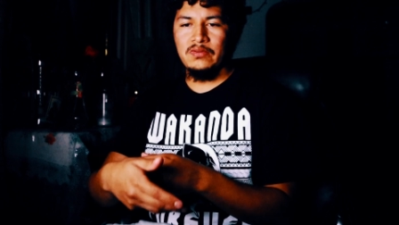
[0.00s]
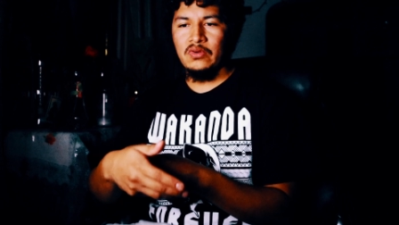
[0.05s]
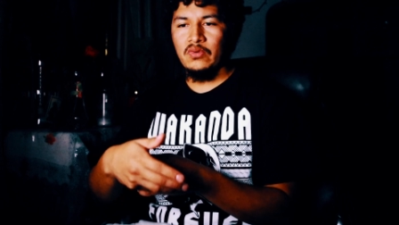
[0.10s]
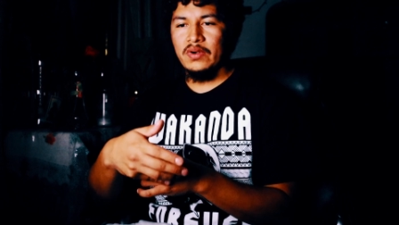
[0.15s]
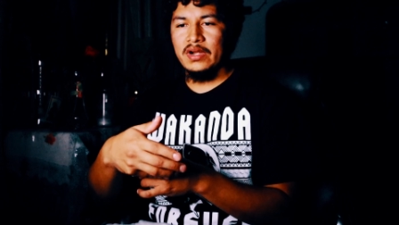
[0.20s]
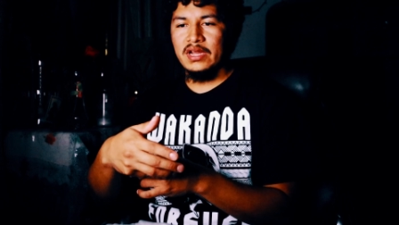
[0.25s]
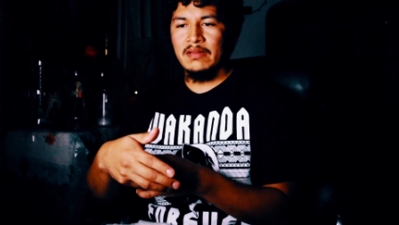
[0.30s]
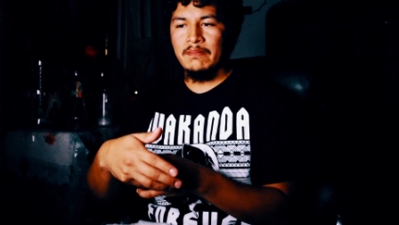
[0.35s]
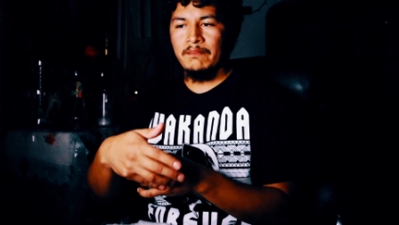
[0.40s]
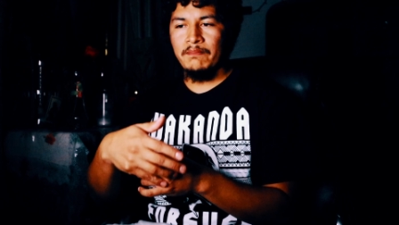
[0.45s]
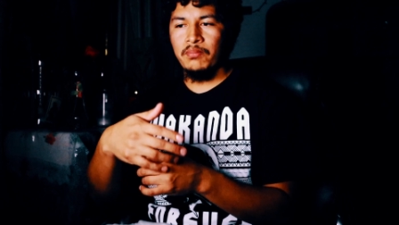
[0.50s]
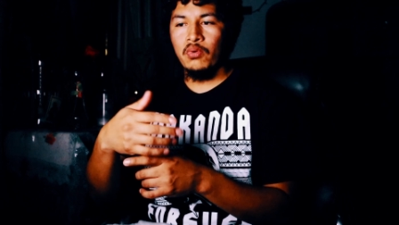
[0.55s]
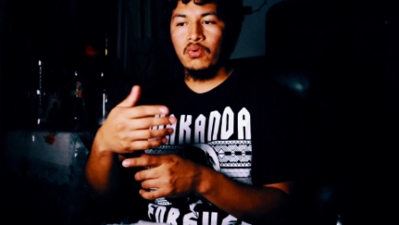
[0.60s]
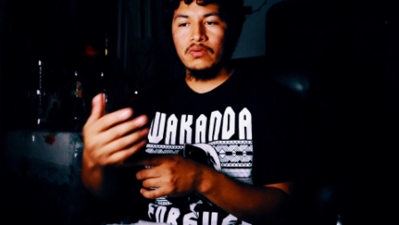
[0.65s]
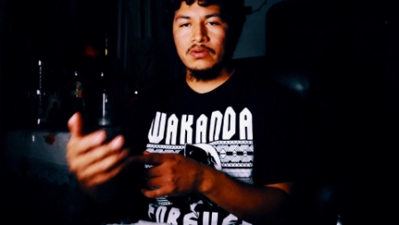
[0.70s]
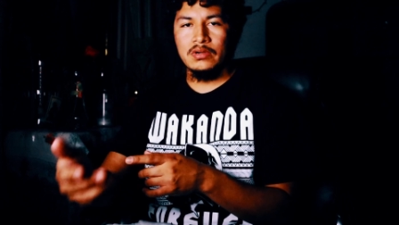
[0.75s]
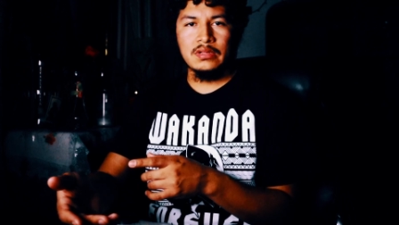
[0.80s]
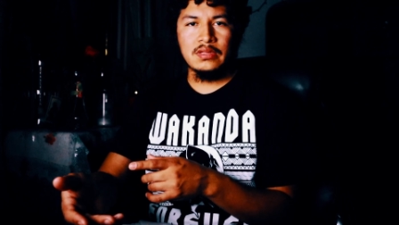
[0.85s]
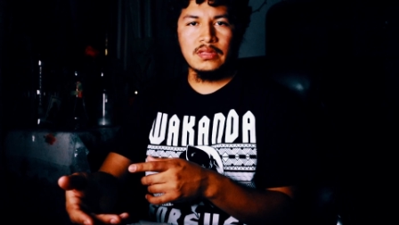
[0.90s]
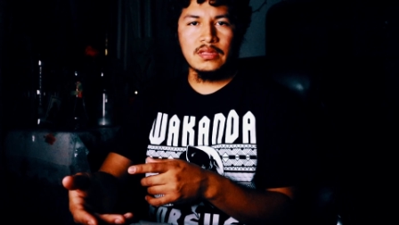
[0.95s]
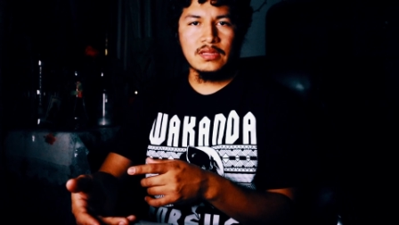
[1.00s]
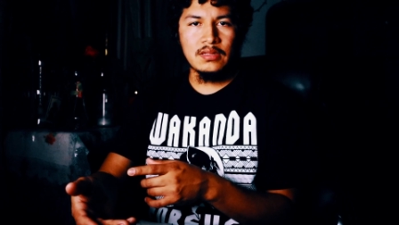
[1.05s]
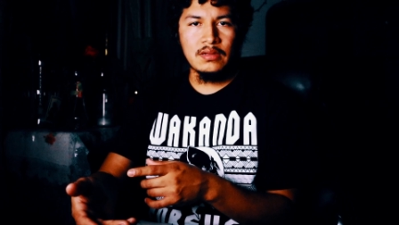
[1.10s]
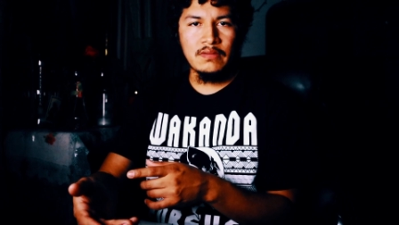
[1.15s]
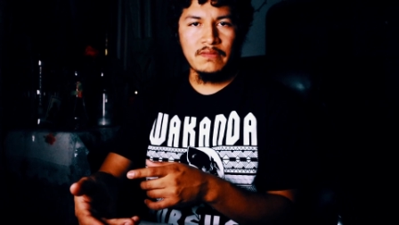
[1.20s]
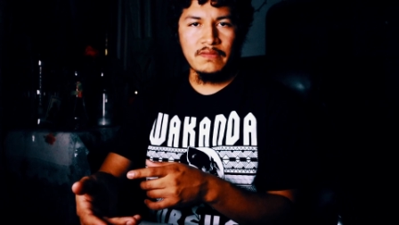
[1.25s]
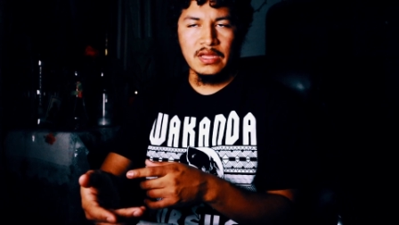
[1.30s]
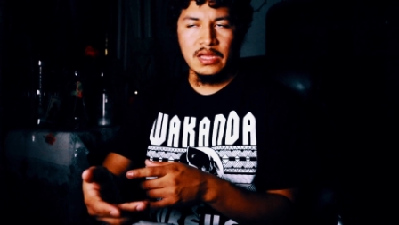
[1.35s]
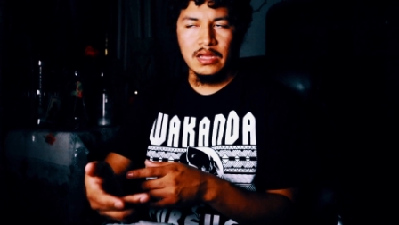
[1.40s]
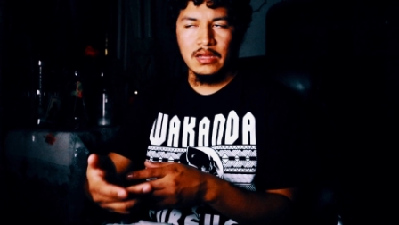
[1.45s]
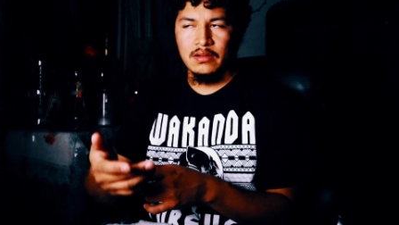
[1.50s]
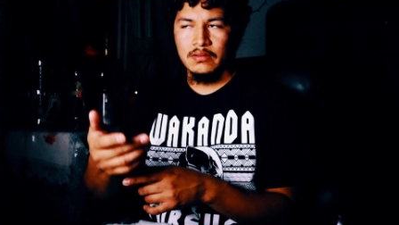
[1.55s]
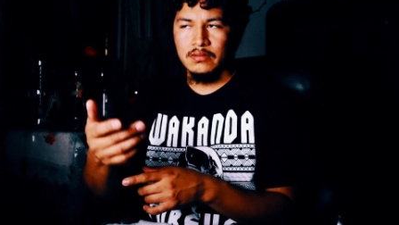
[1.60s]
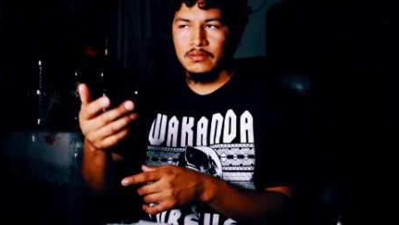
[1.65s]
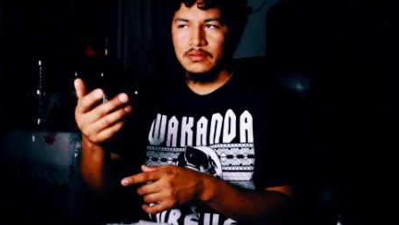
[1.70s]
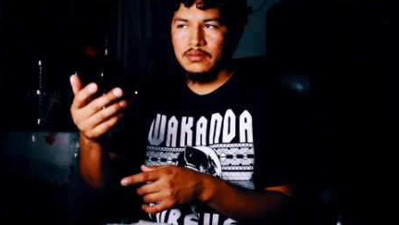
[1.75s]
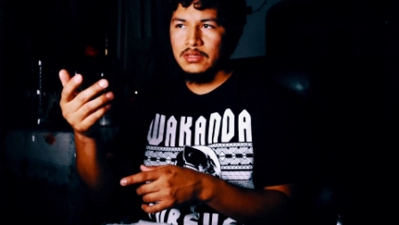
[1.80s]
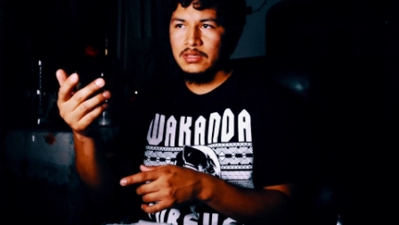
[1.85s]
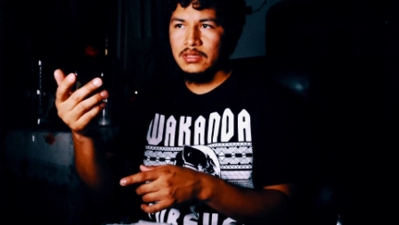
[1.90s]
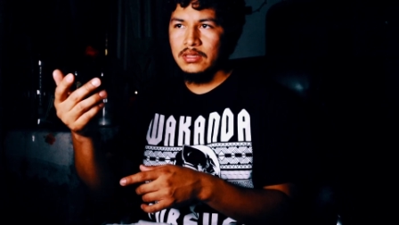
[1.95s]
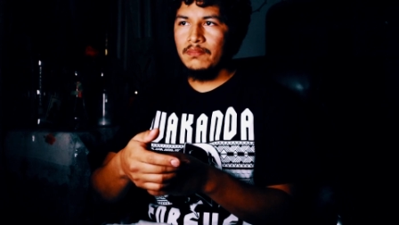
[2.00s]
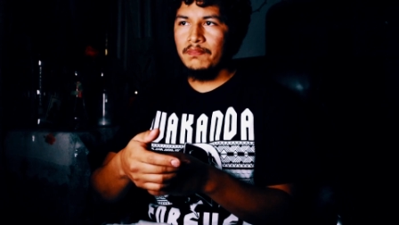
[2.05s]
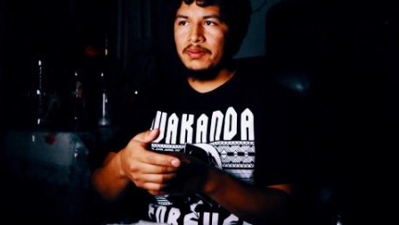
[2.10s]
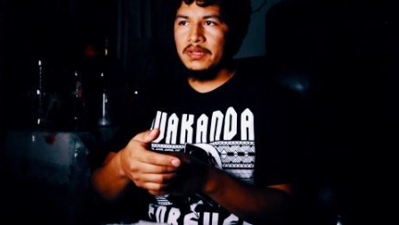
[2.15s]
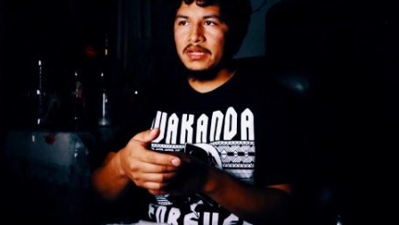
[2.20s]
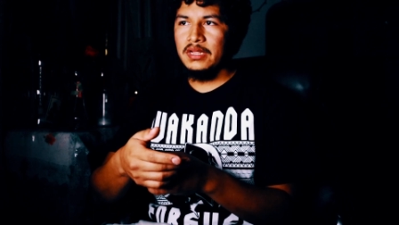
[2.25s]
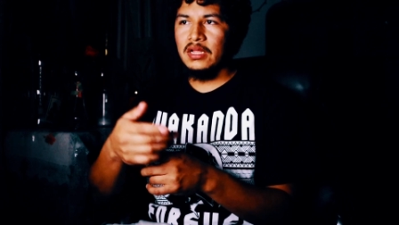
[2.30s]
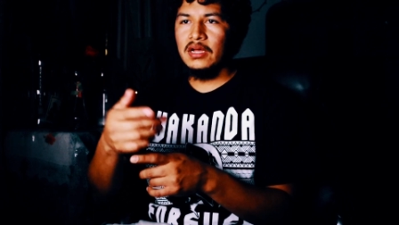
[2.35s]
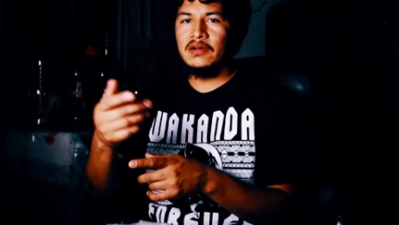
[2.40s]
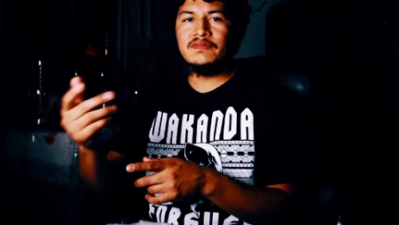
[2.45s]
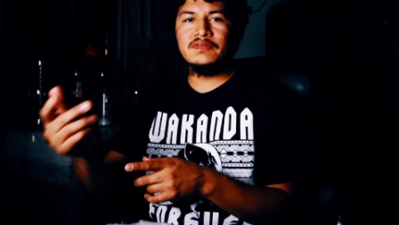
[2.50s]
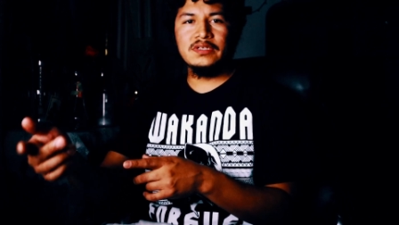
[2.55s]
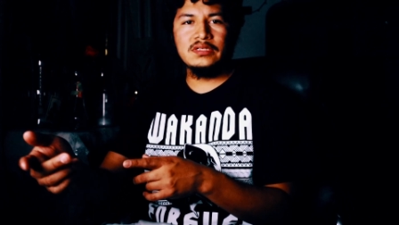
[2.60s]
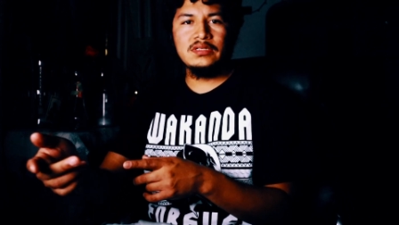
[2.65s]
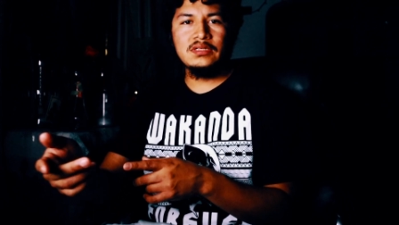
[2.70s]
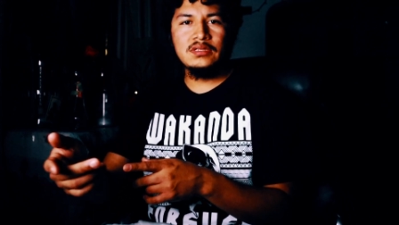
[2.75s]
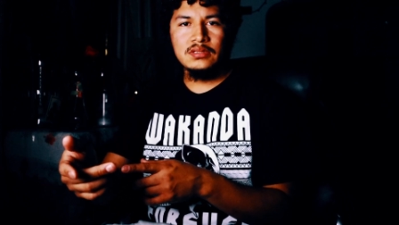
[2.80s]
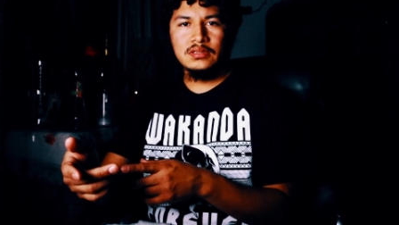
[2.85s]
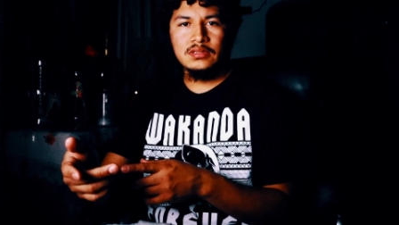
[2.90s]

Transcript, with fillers: great importance of how beloved